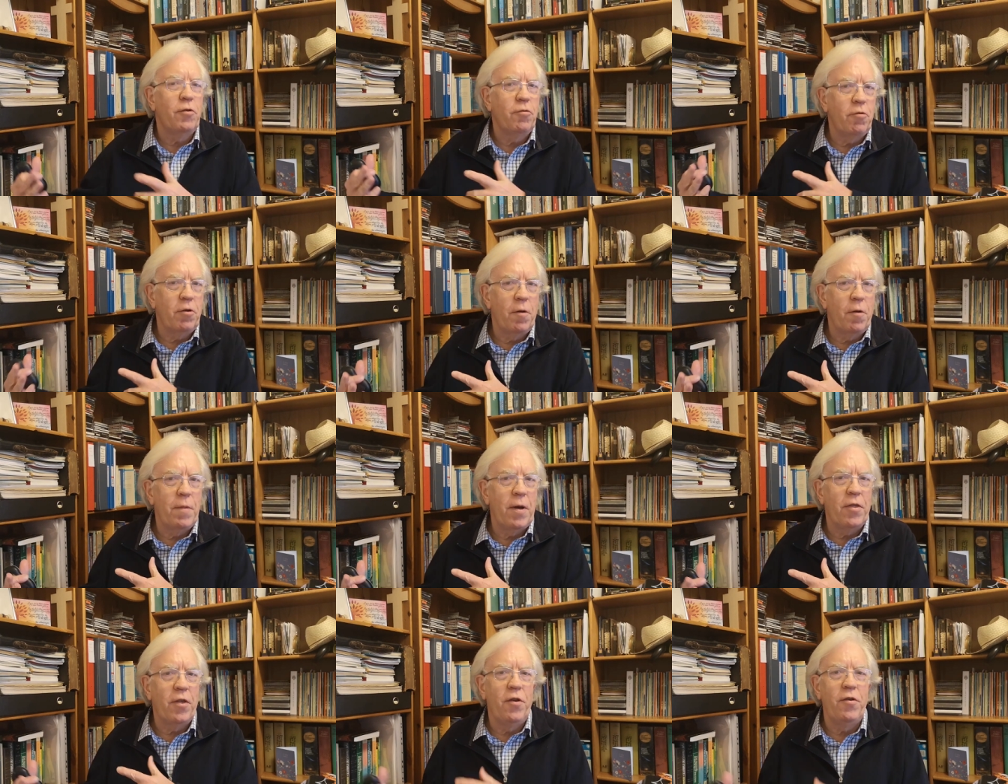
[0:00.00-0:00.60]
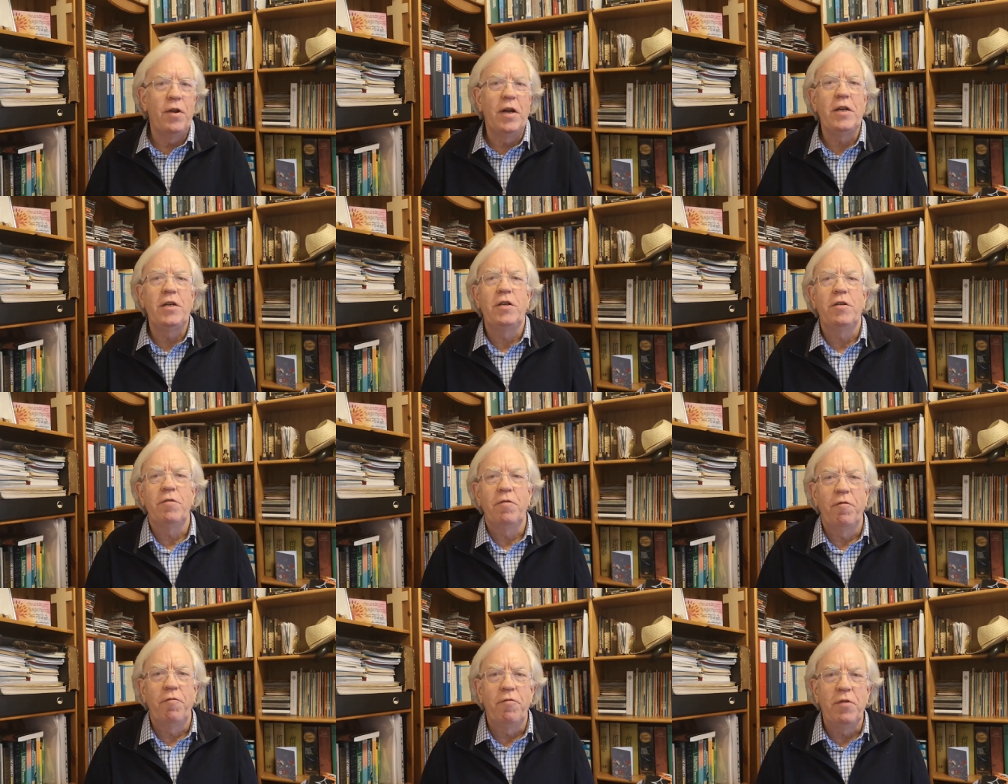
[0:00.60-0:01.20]
talking about the
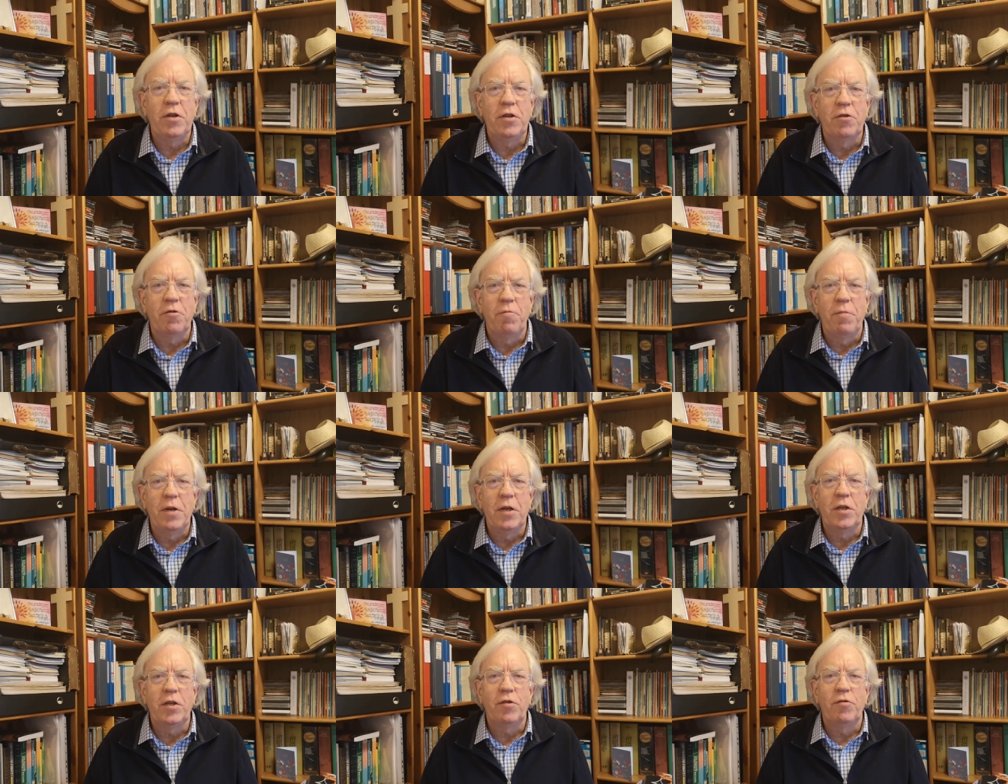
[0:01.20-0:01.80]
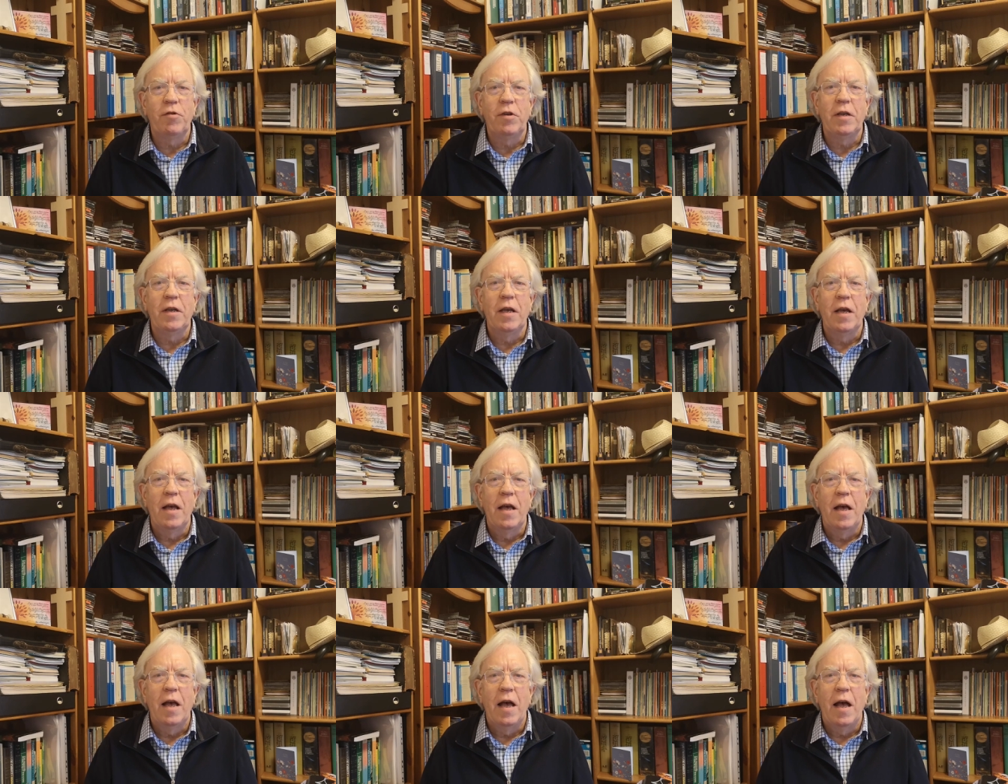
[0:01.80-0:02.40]
nature of regional ministry
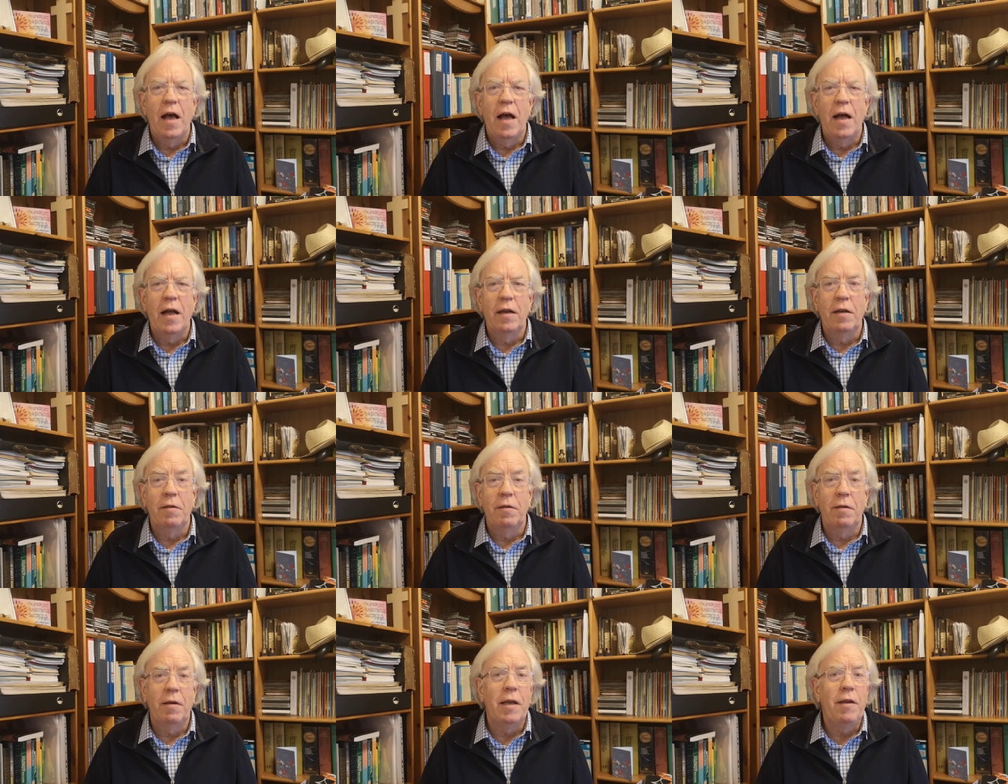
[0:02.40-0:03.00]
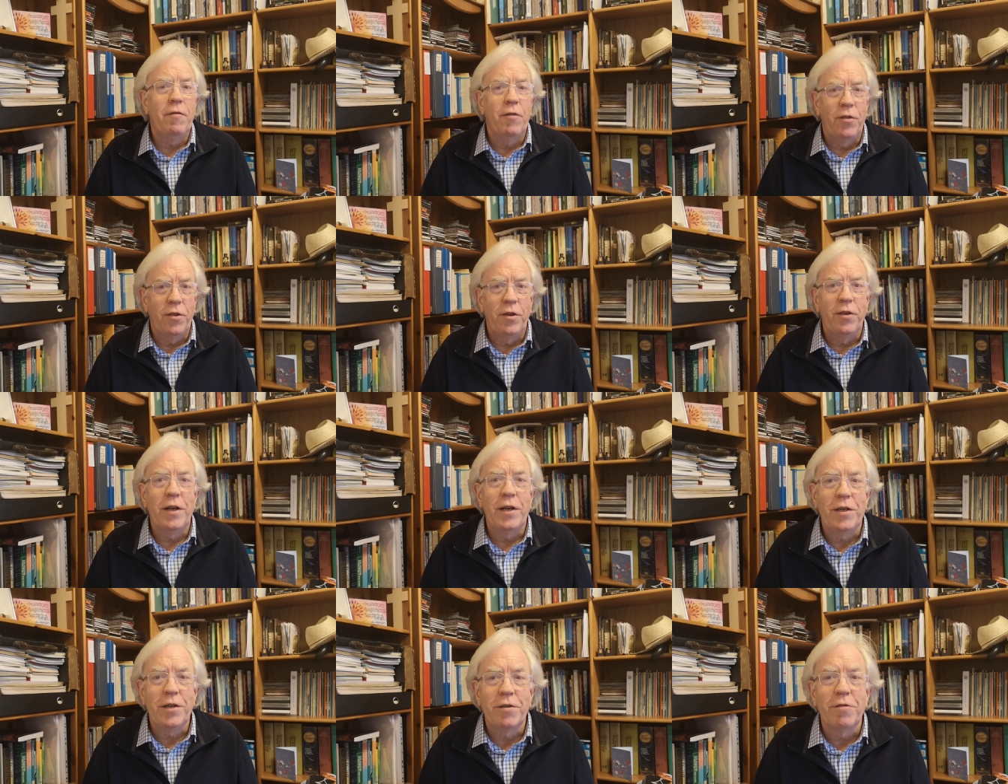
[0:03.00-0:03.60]
and even the
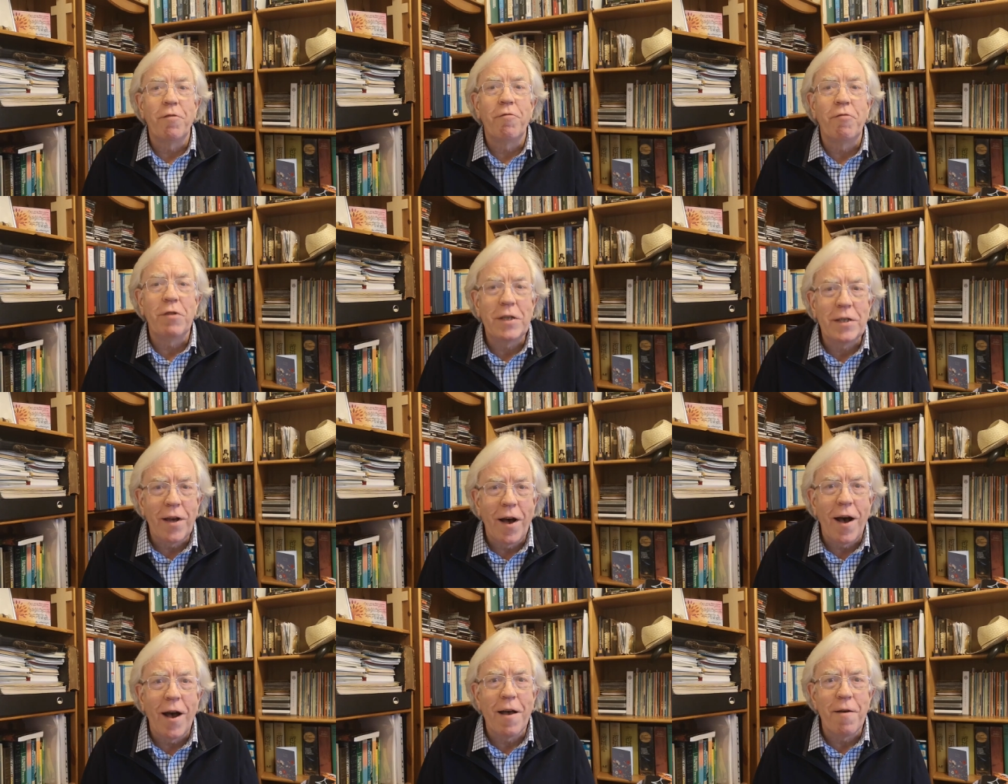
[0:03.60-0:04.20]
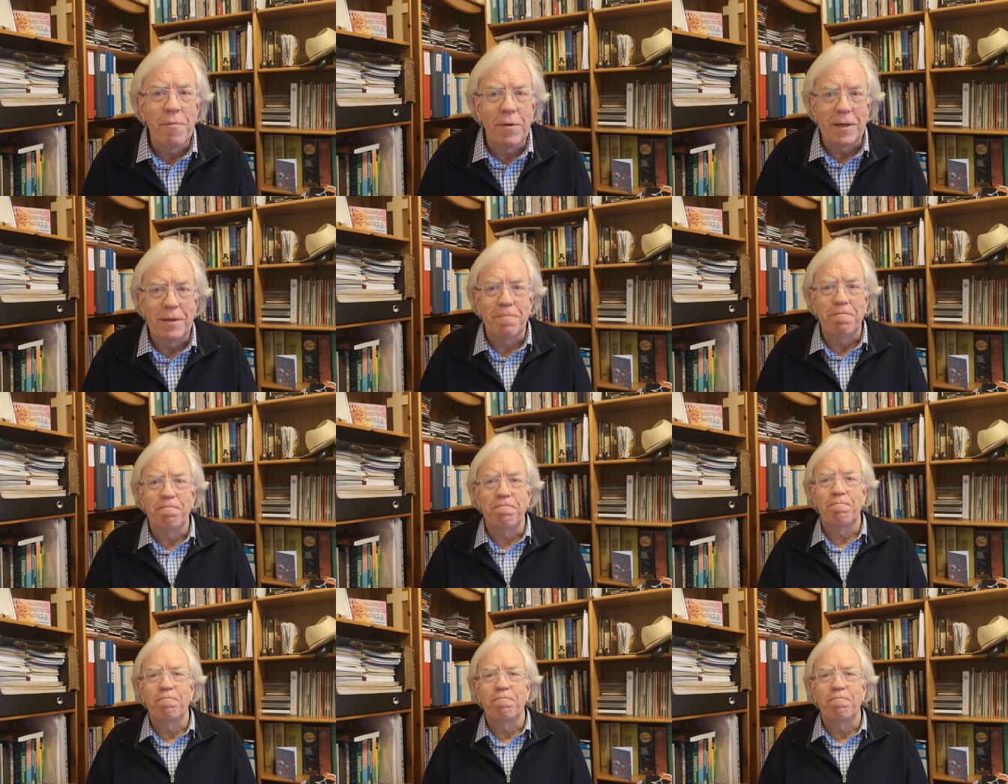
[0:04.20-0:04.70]
nature of retirement.